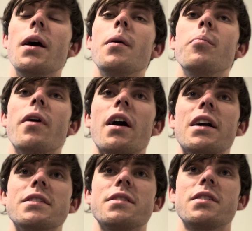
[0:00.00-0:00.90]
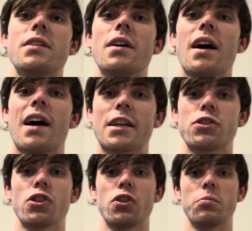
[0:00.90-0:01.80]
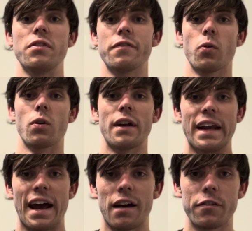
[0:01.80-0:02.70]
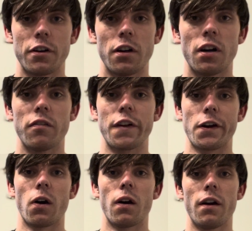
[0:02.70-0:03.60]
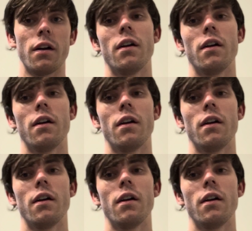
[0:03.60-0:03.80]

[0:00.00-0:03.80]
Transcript: but I could show you before and after of the car.